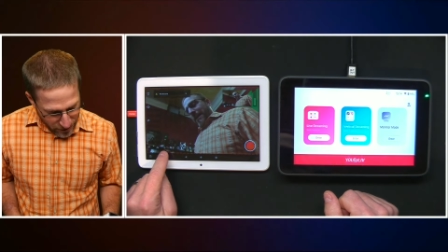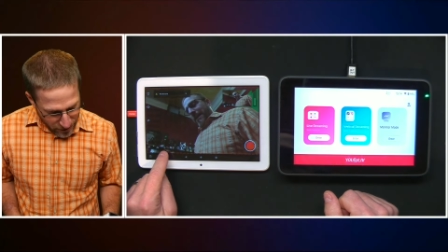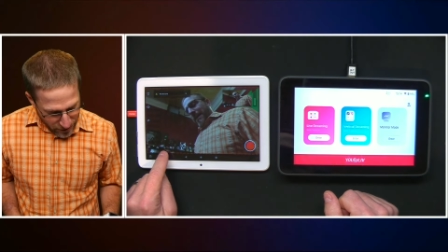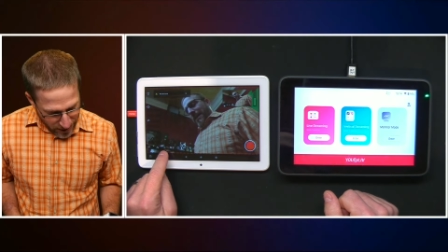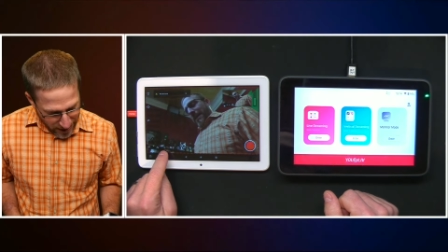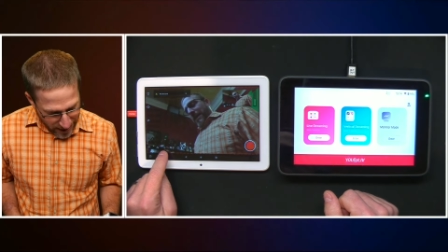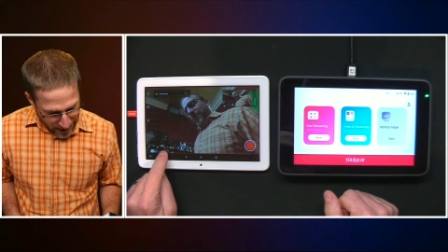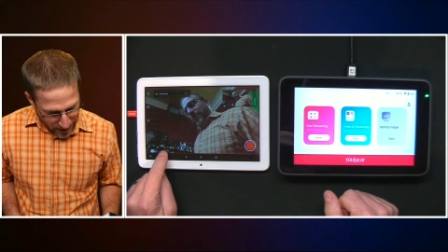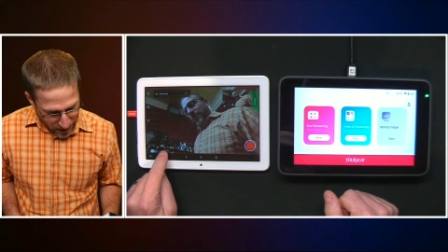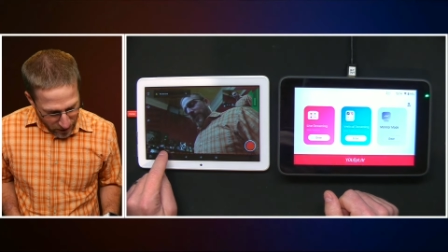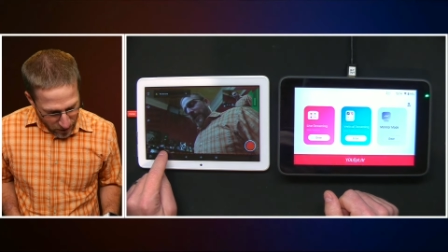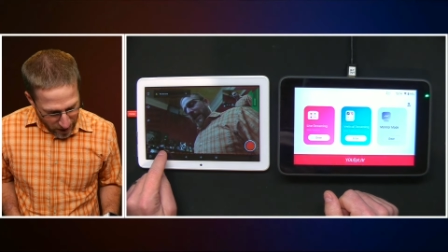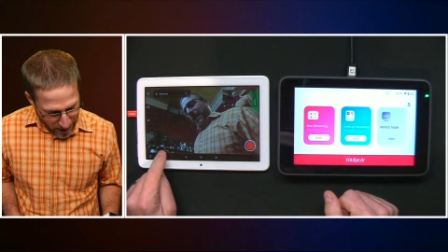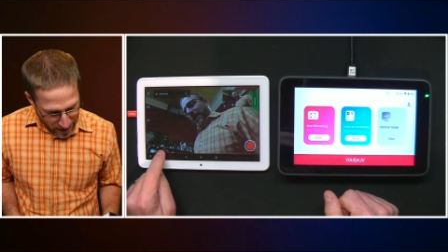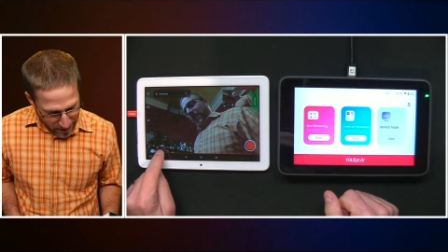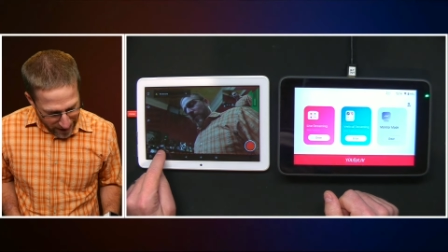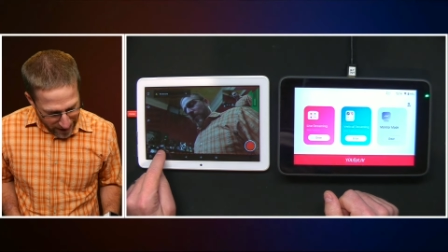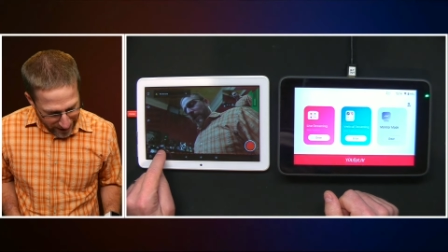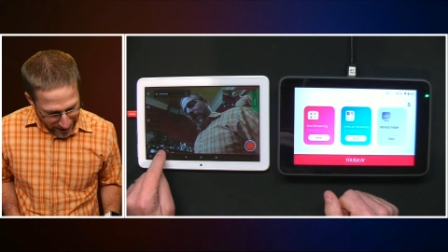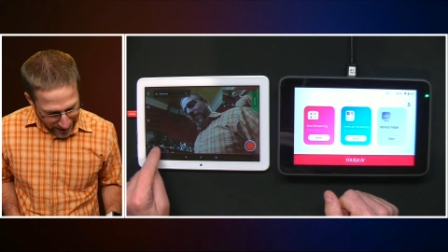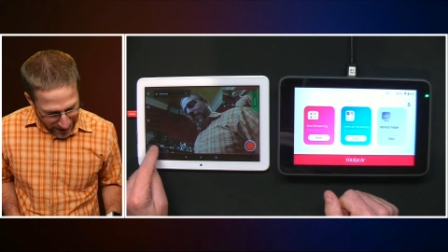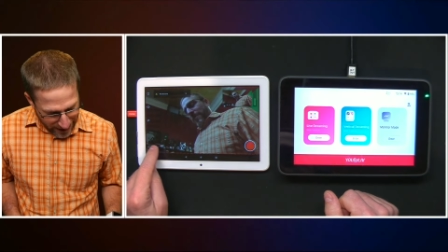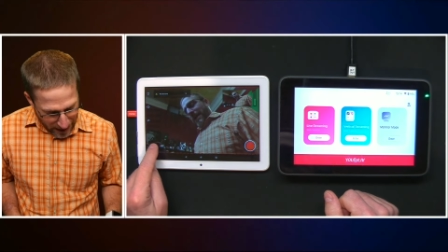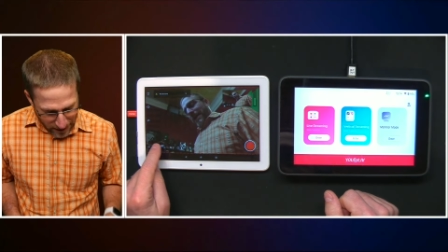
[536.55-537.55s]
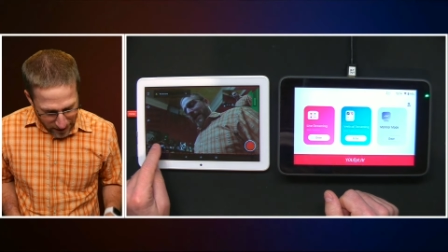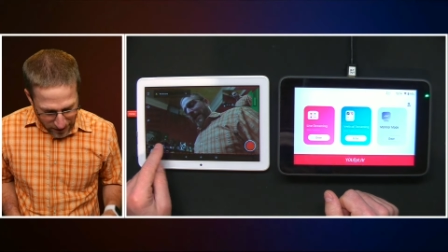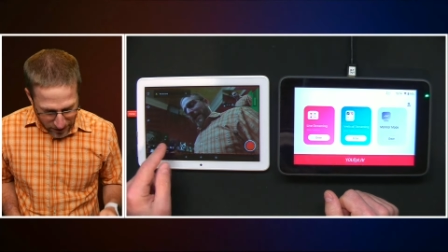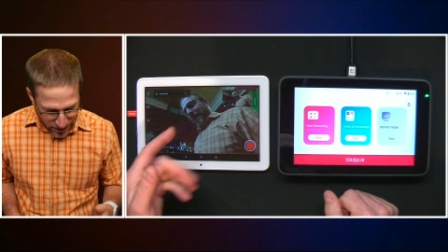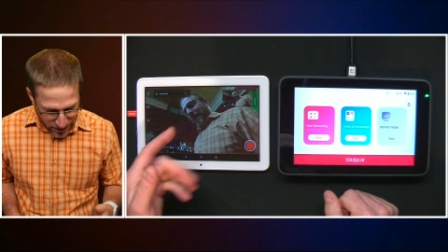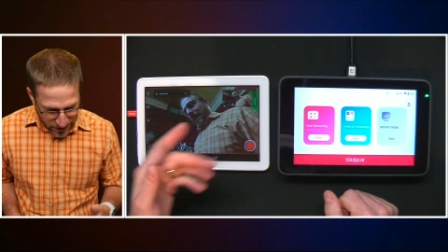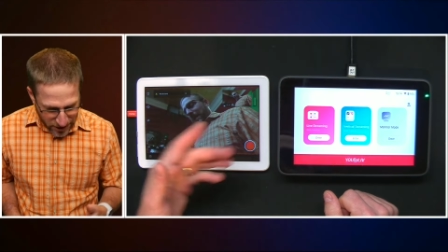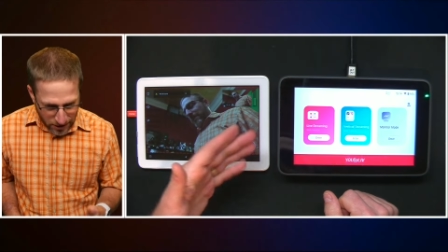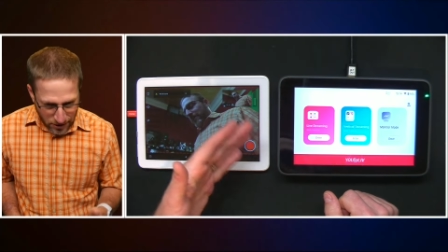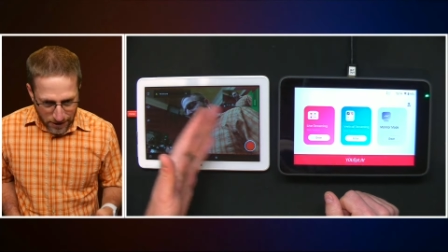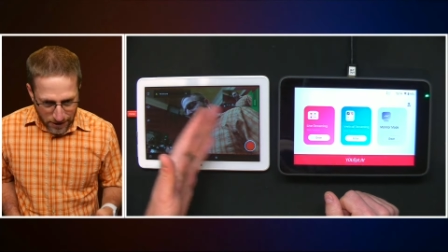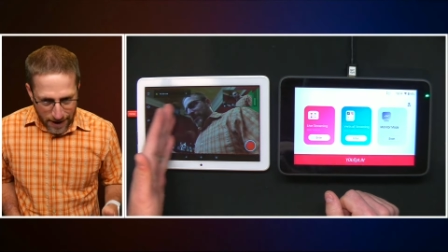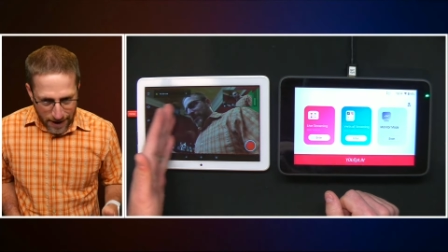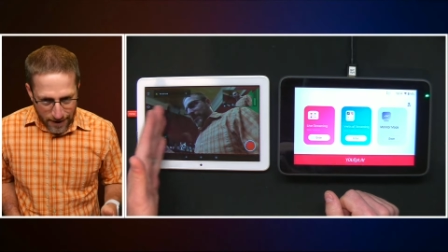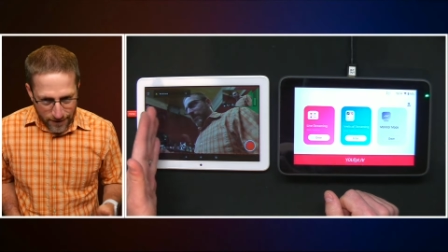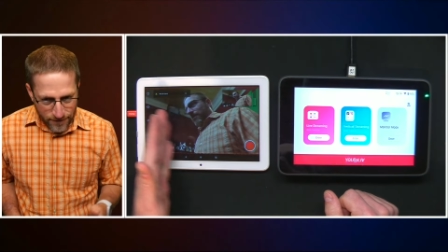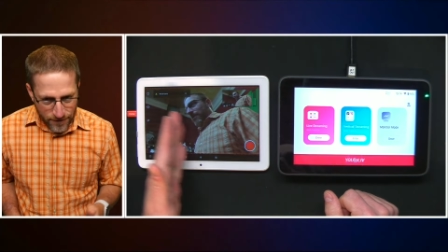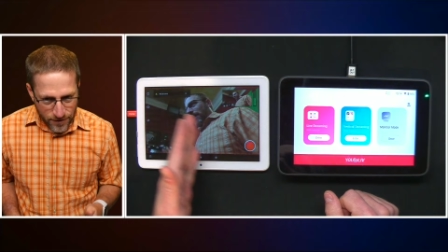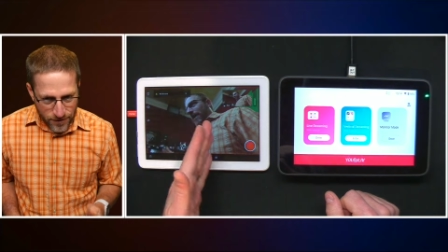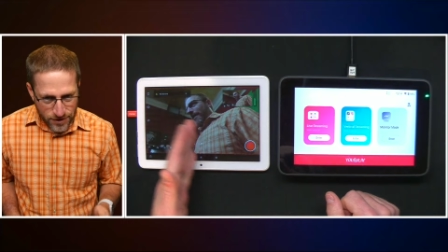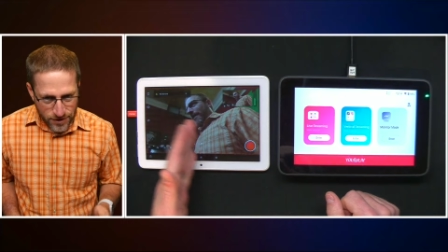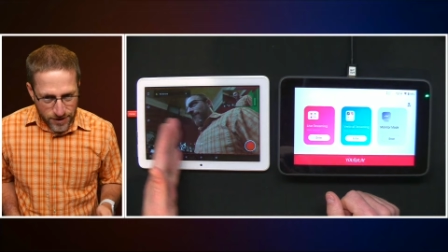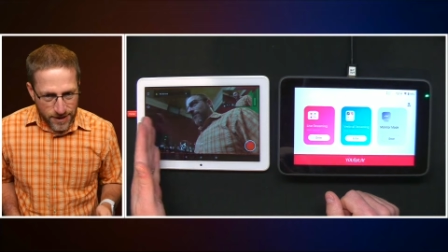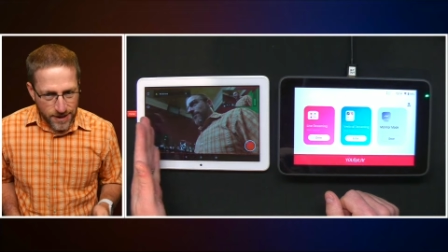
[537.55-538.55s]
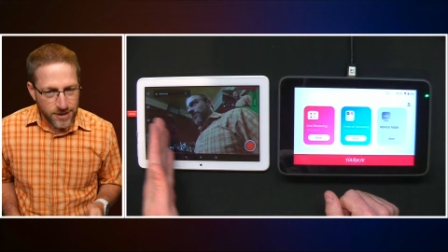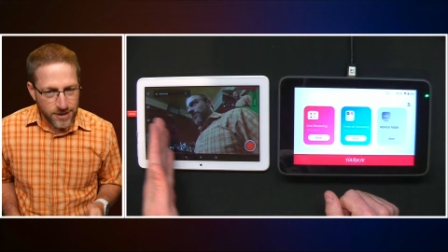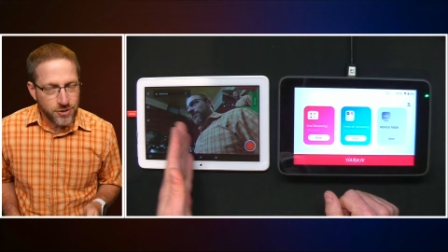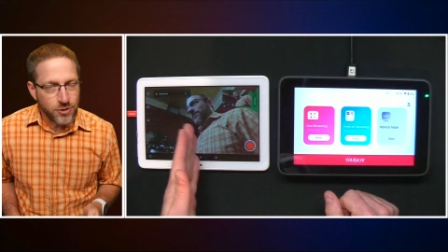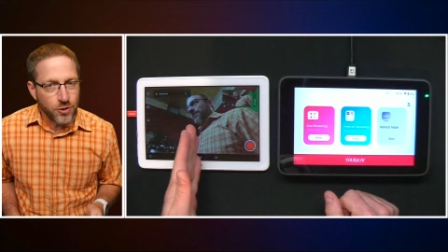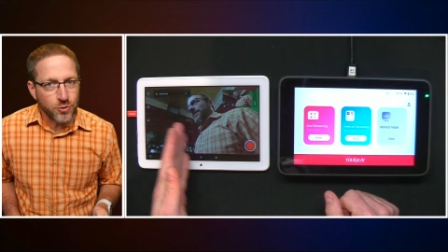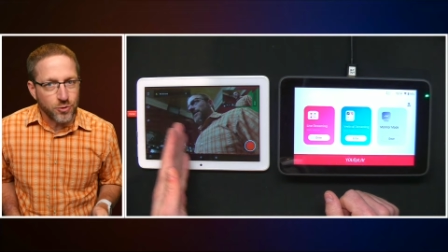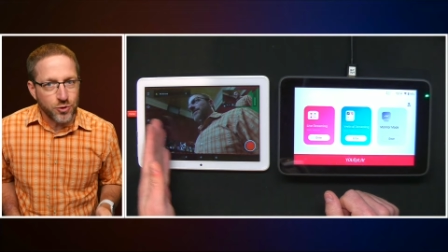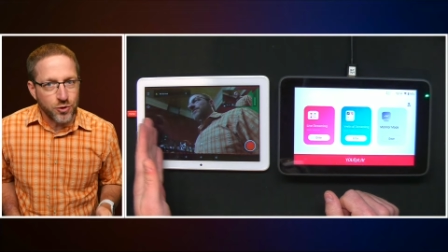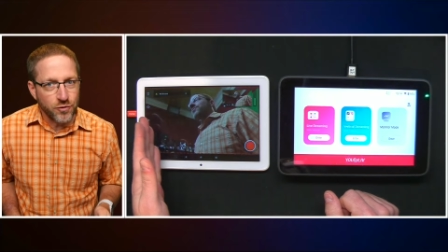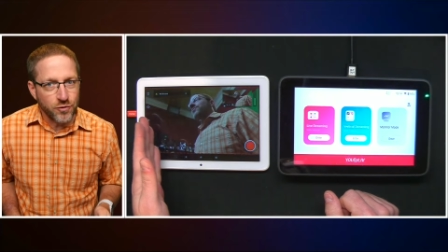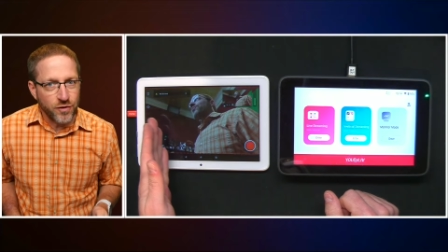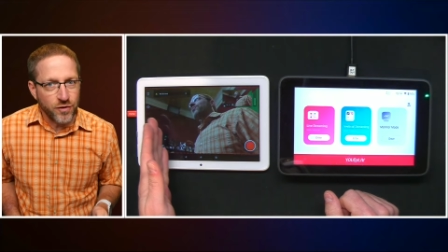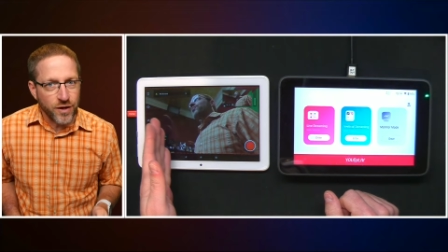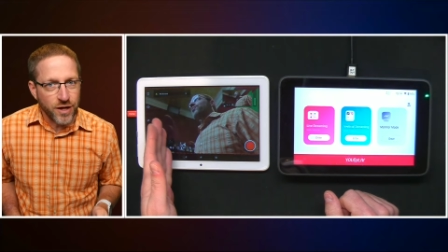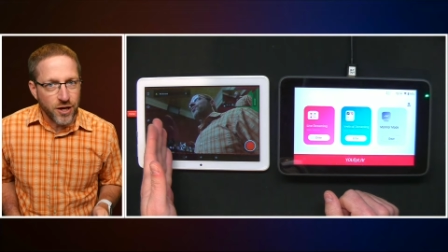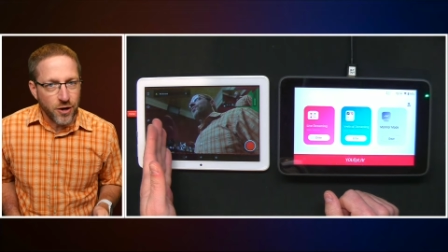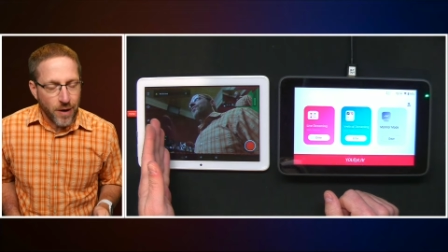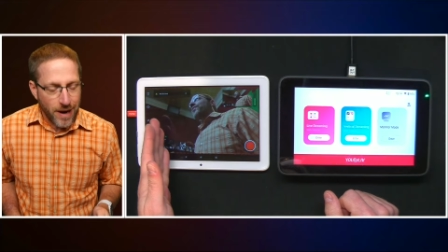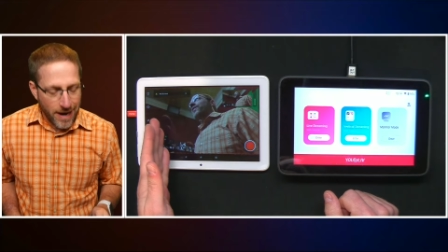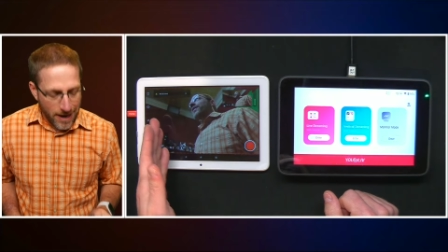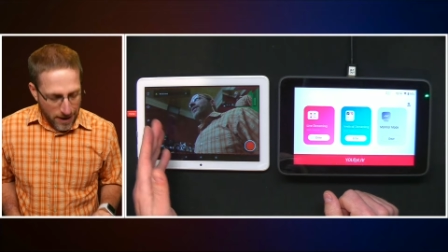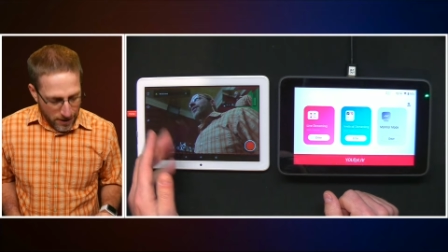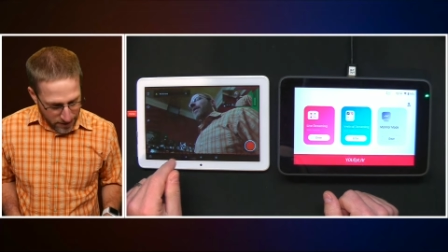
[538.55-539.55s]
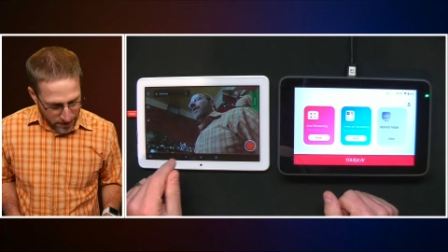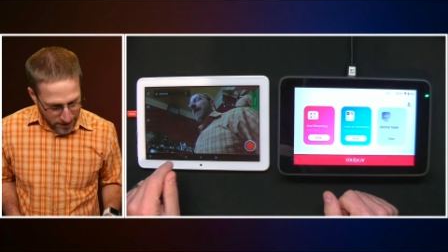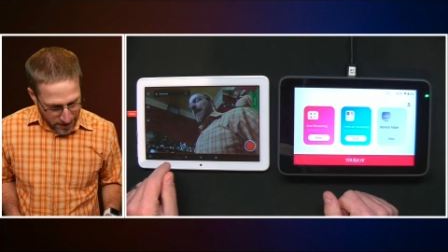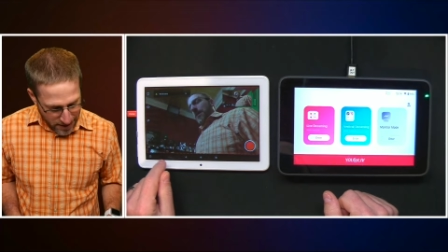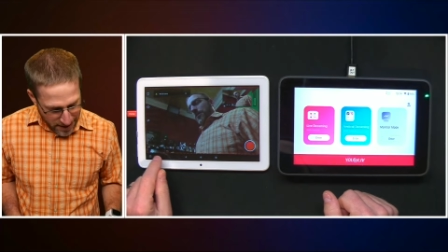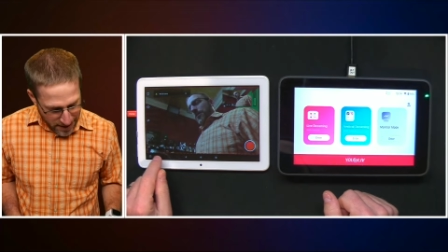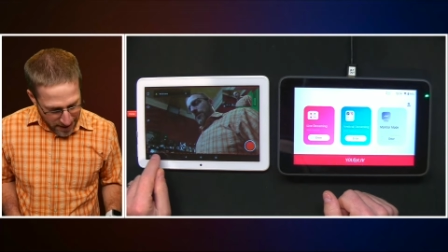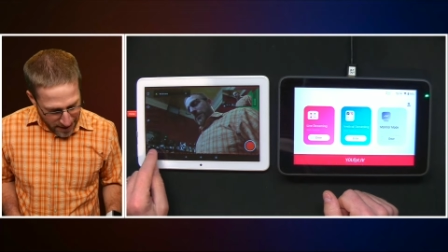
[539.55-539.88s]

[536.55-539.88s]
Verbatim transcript: you can't quite make it out because I don't have, these don't do video out